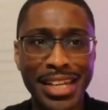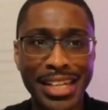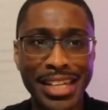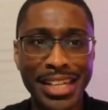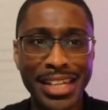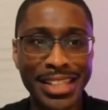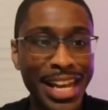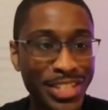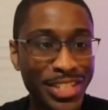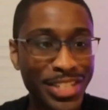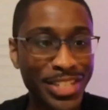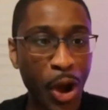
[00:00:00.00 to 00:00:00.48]

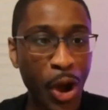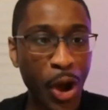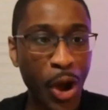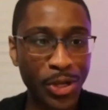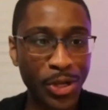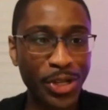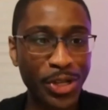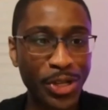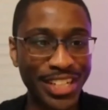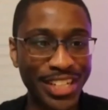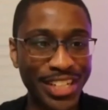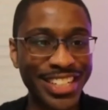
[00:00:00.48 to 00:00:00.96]
Like, that's
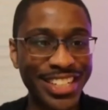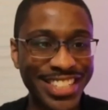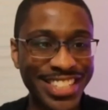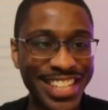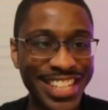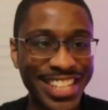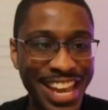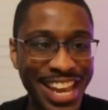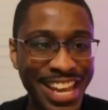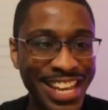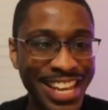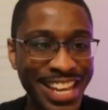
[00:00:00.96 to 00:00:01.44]
all you're going
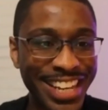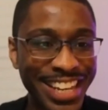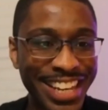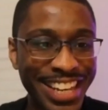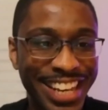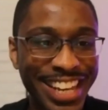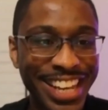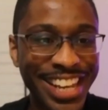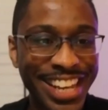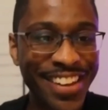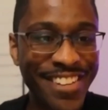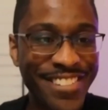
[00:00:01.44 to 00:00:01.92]
to say?
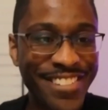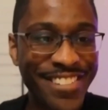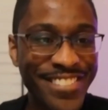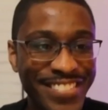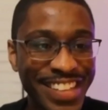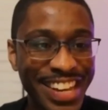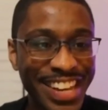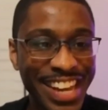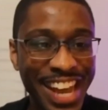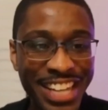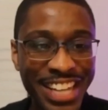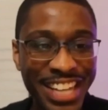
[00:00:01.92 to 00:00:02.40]

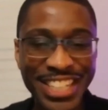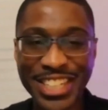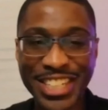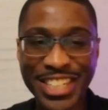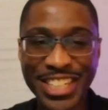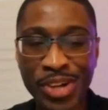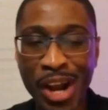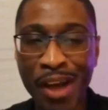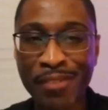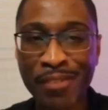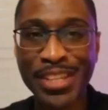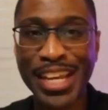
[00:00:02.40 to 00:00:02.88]
Like, I
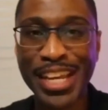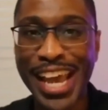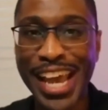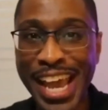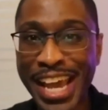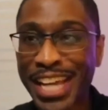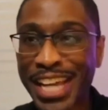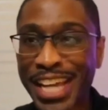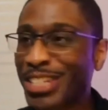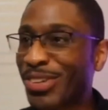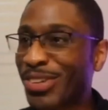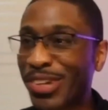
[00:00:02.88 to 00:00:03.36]
just dropped the
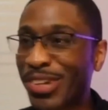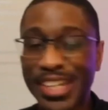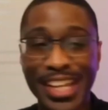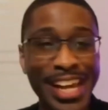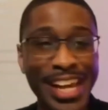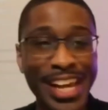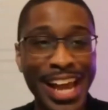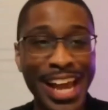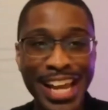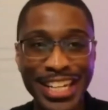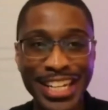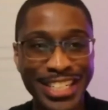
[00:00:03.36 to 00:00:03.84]
H word.
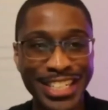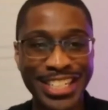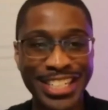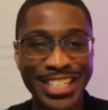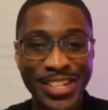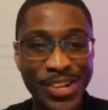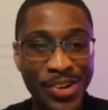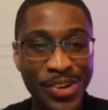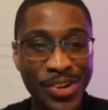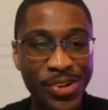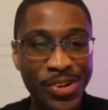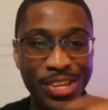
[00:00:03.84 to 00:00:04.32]
Like, I
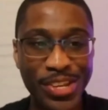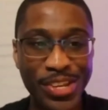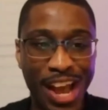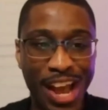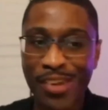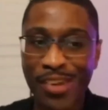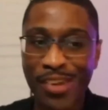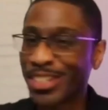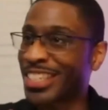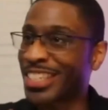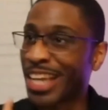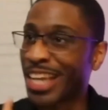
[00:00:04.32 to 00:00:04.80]
just knew
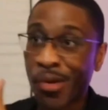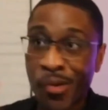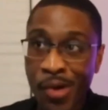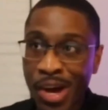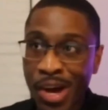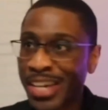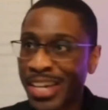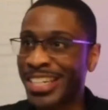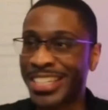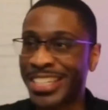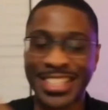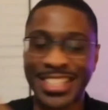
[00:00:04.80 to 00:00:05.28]
you." I
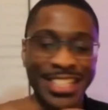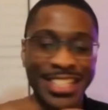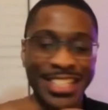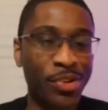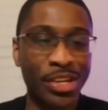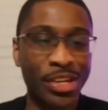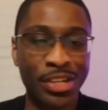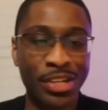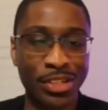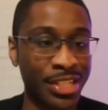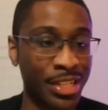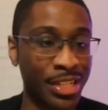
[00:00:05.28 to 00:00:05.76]
wanted to
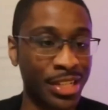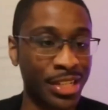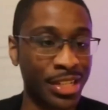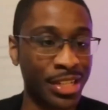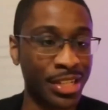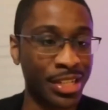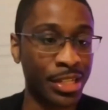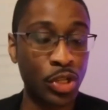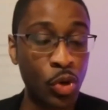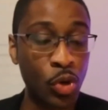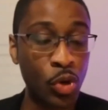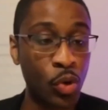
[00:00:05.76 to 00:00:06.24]
see what he was
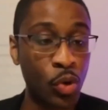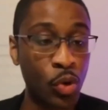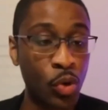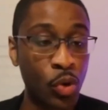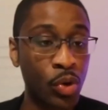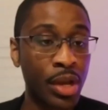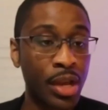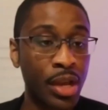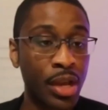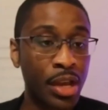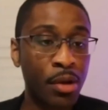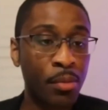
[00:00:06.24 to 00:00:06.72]
going to
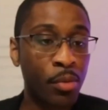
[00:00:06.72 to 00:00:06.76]
do.